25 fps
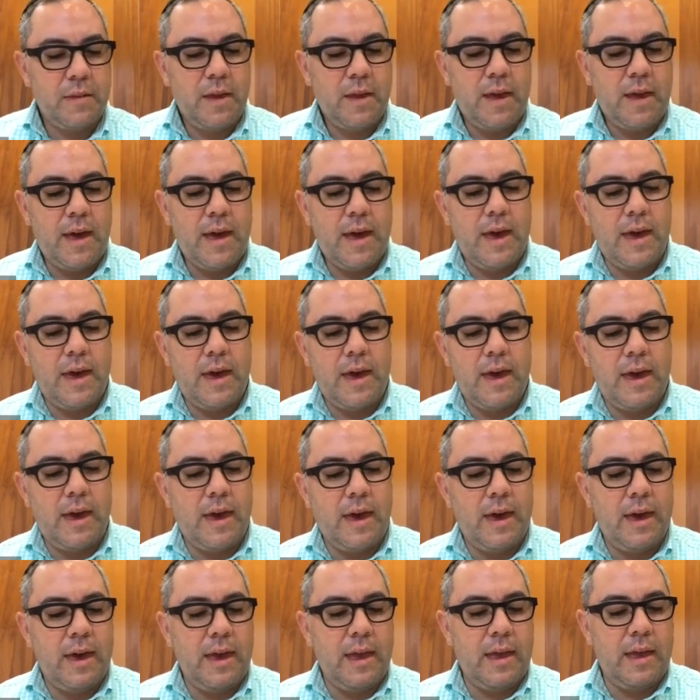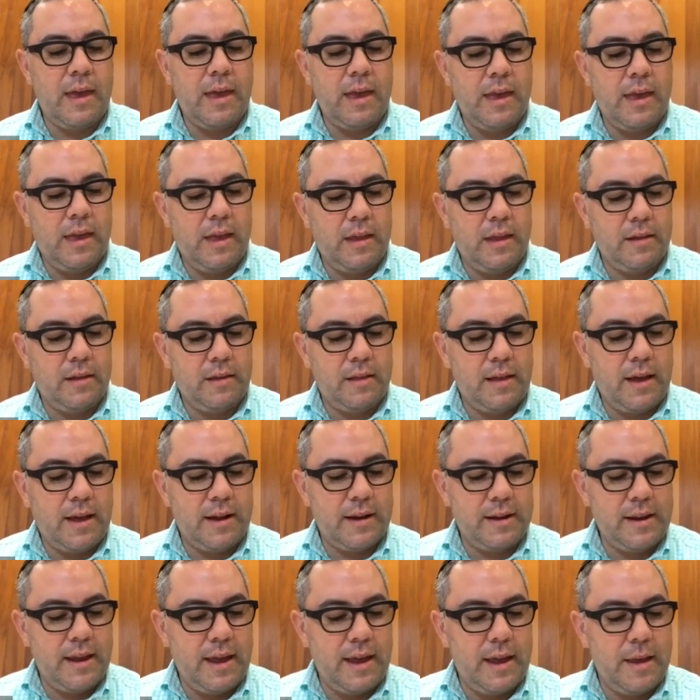and a lot
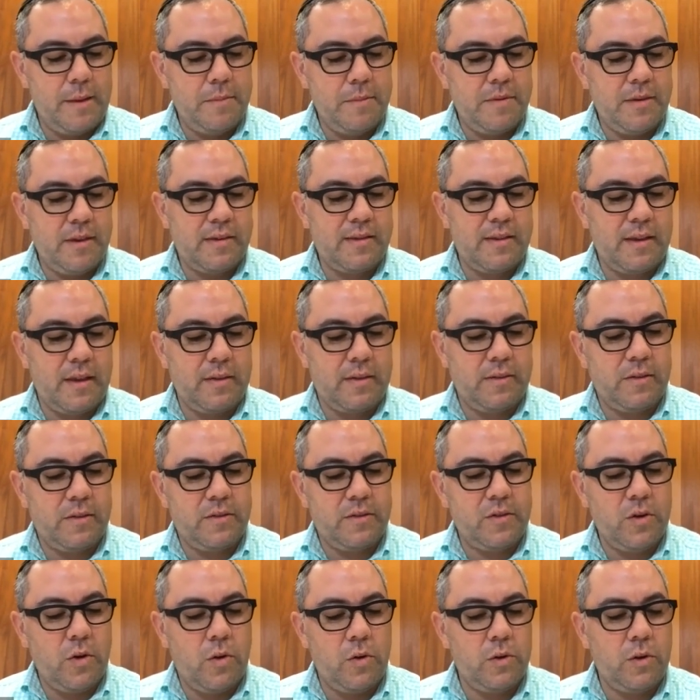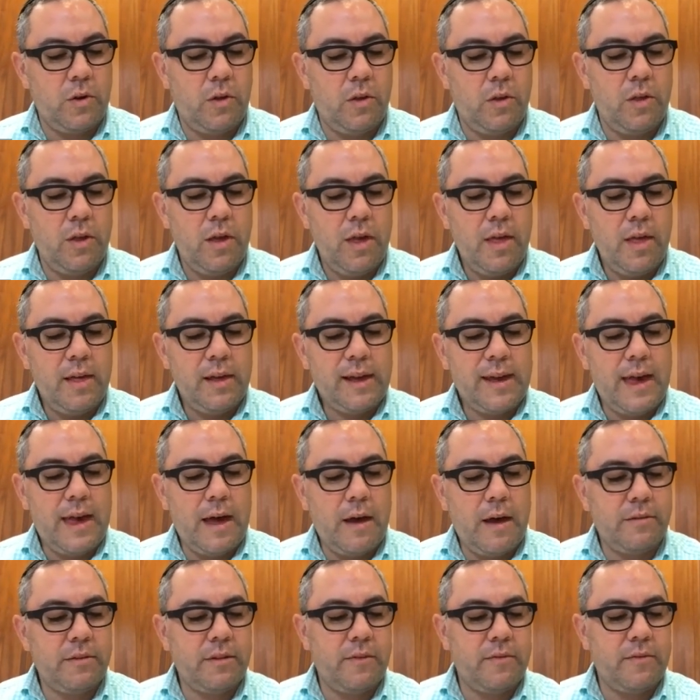of names, a census total,
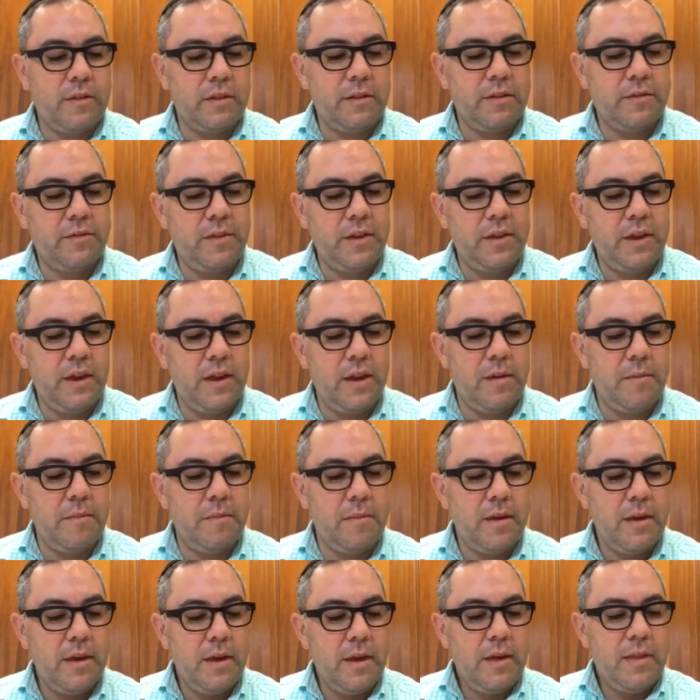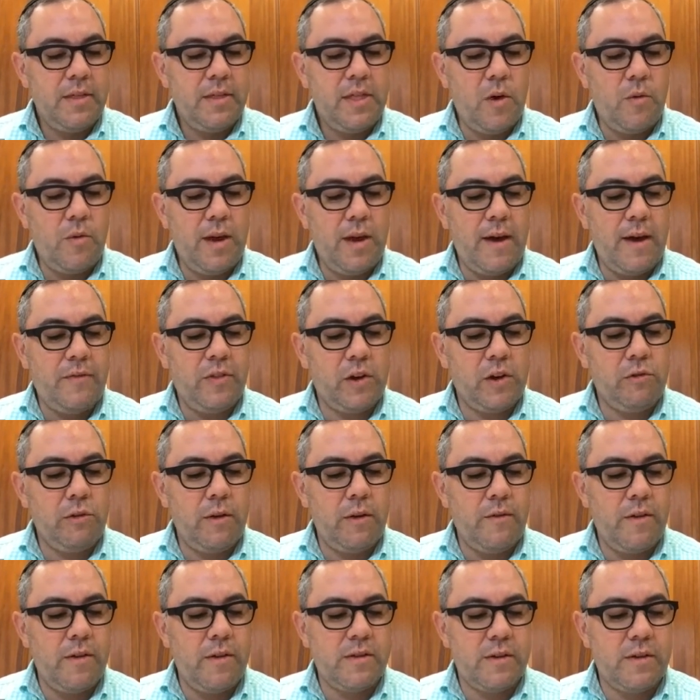count of the Levium. Then we have the
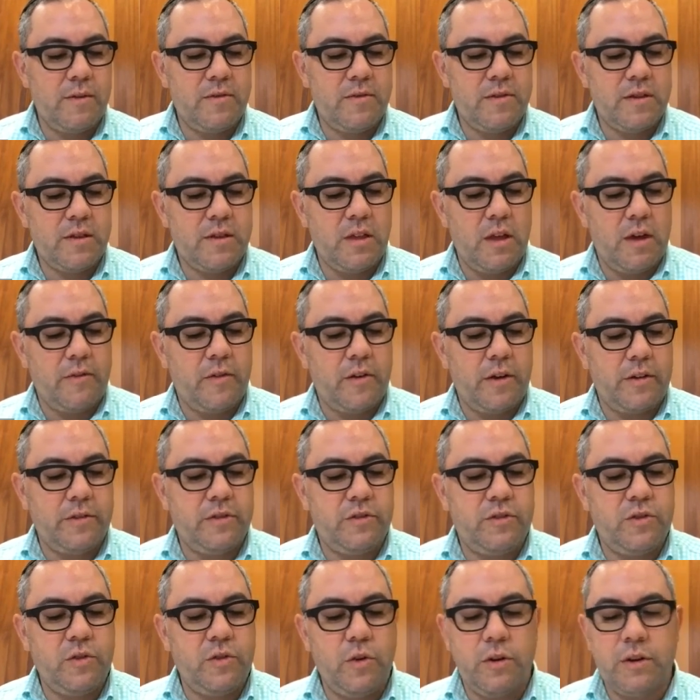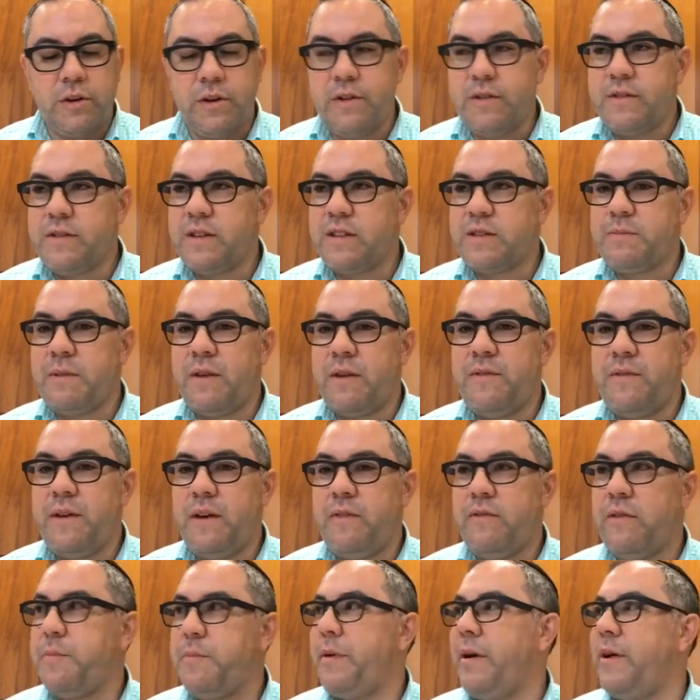grievance of Slavchad's daughters. That's my
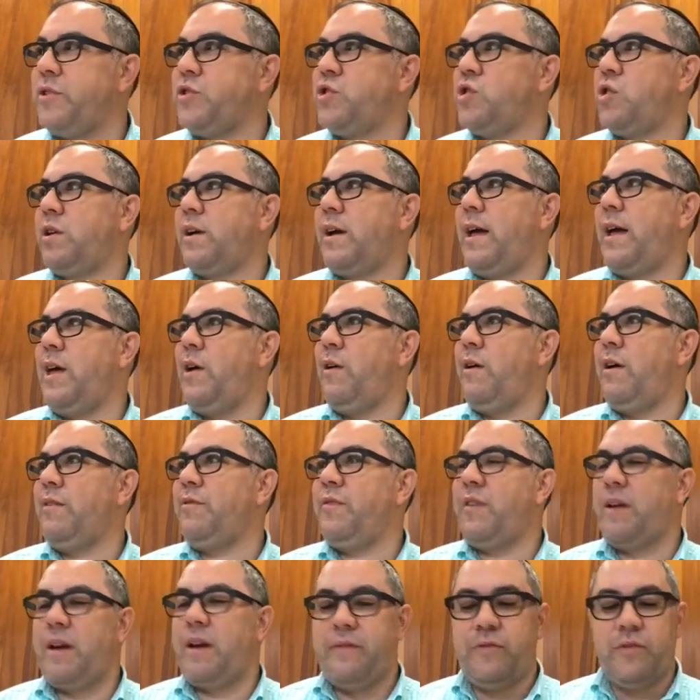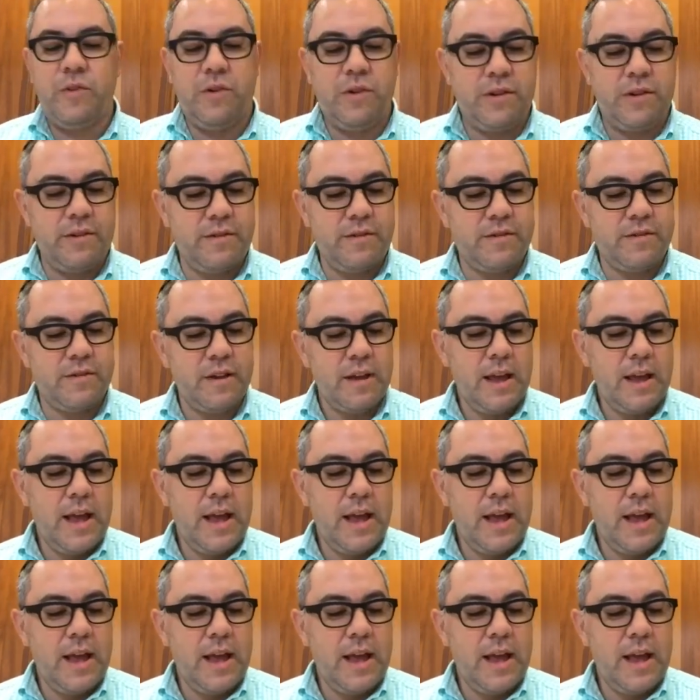favorite parsha, a guy who had 5 daughters.